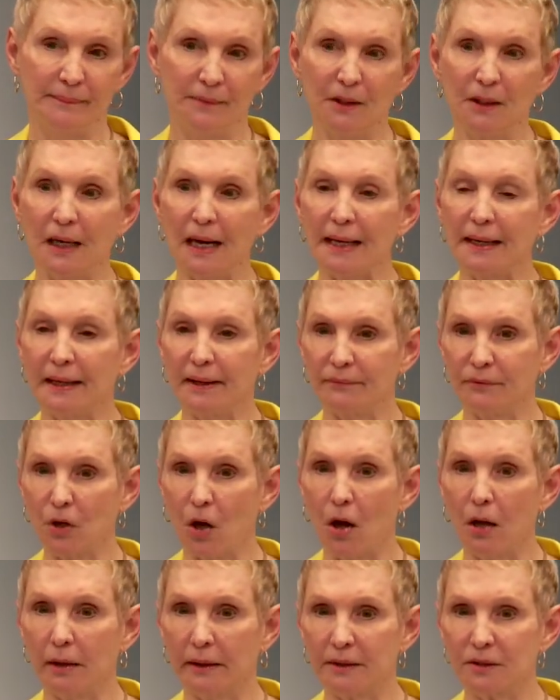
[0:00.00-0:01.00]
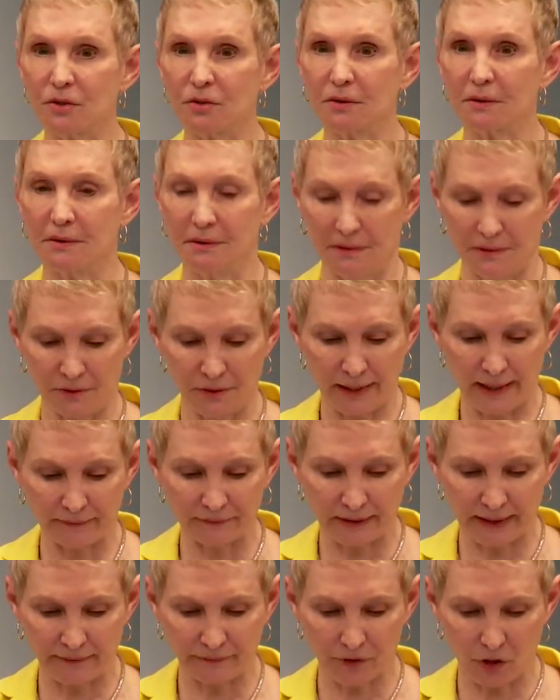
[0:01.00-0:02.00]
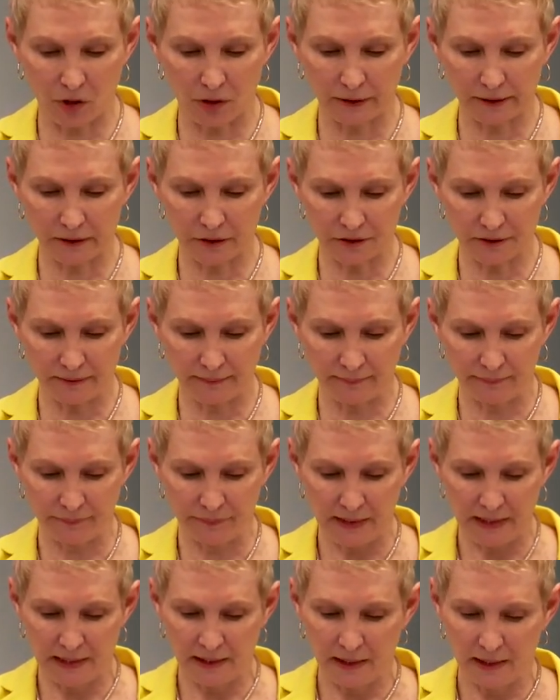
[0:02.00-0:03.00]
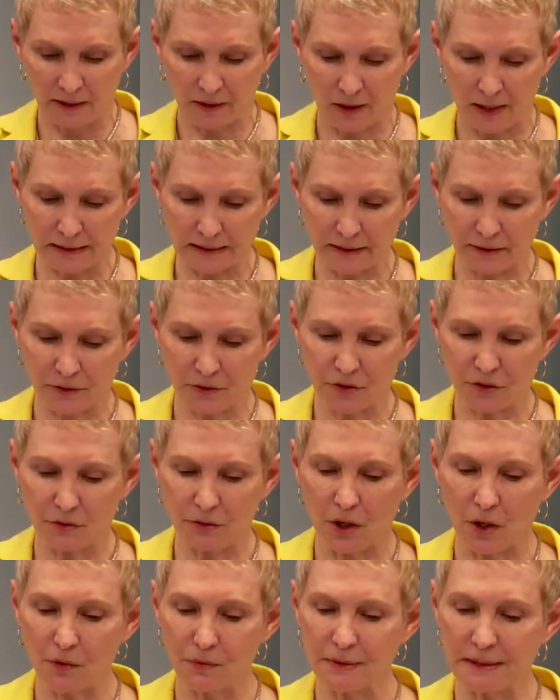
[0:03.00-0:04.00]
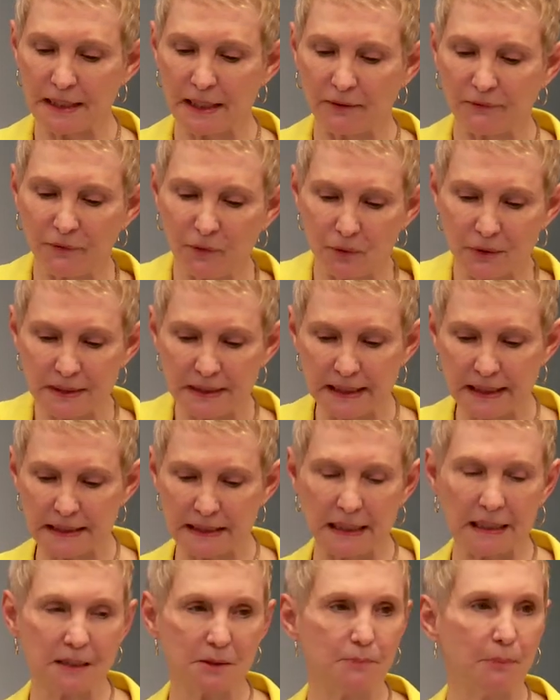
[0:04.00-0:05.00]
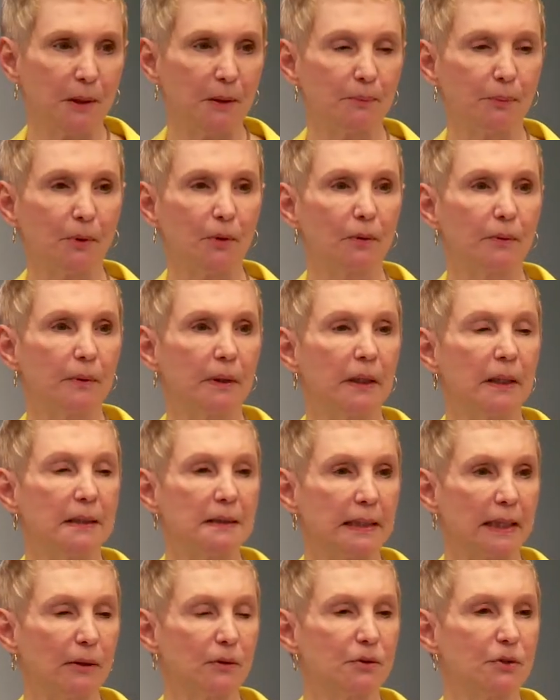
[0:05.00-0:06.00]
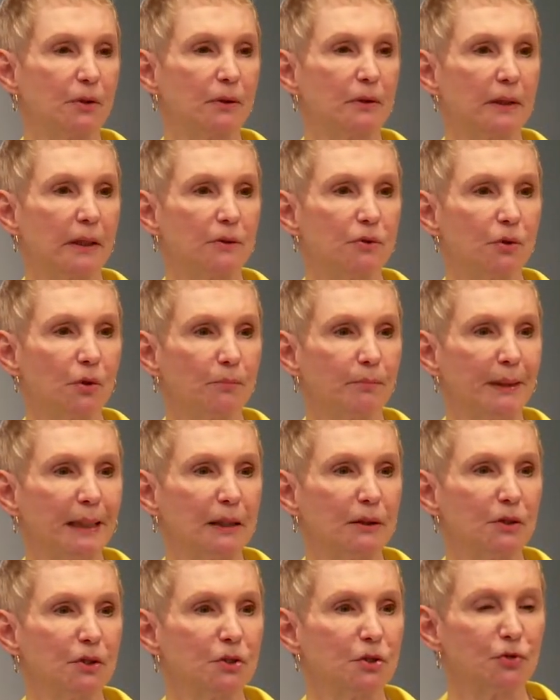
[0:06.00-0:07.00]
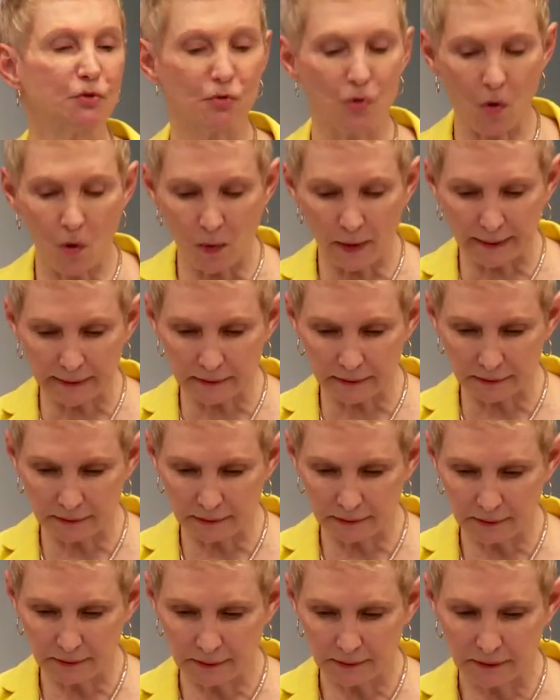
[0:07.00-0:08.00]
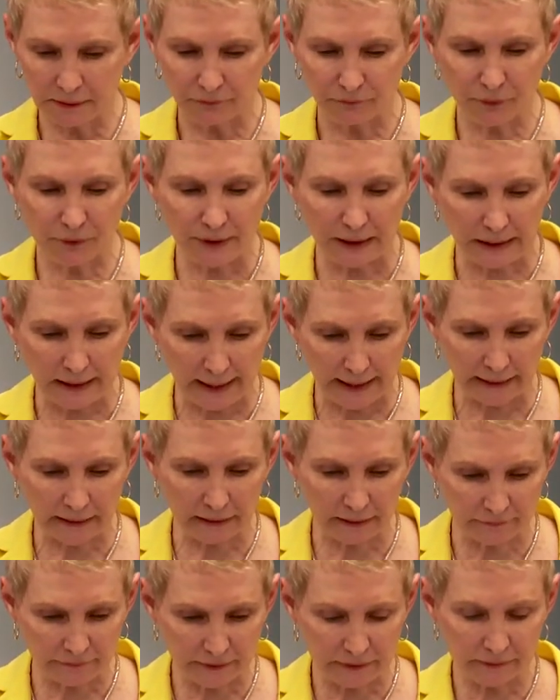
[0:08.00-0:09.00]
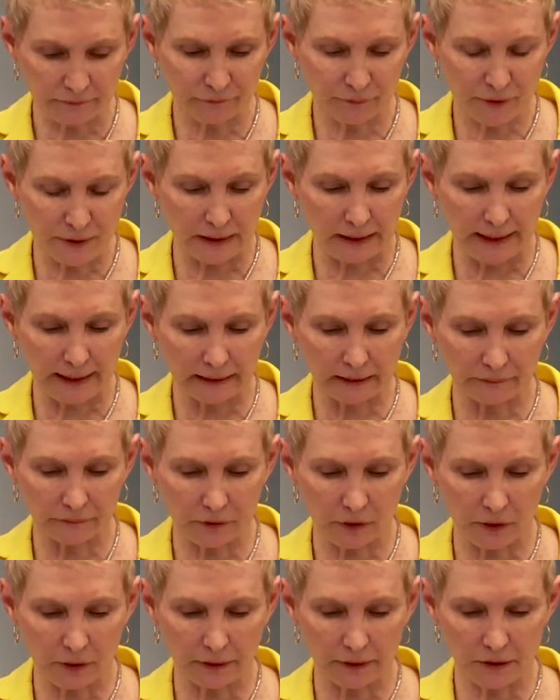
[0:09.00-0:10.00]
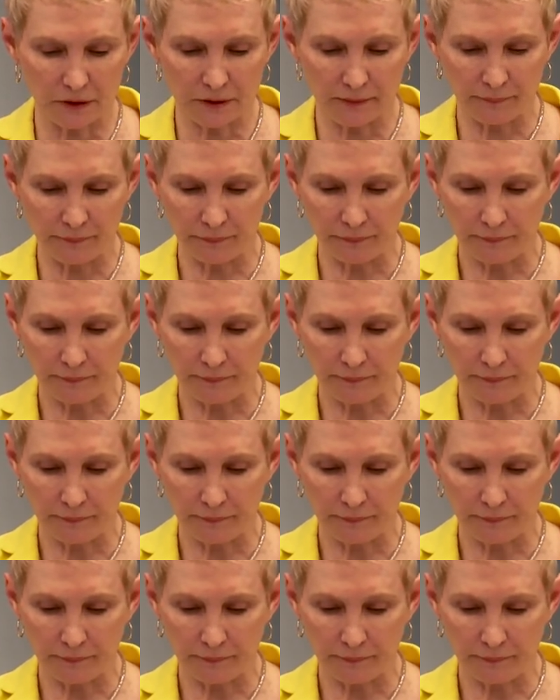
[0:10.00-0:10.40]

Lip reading: You got to have knowledge. You have to have knowledge. God tells you in Hosea 4:6 that his people, he tells you that you're being destroyed for the lack of it, for the lack of knowledge.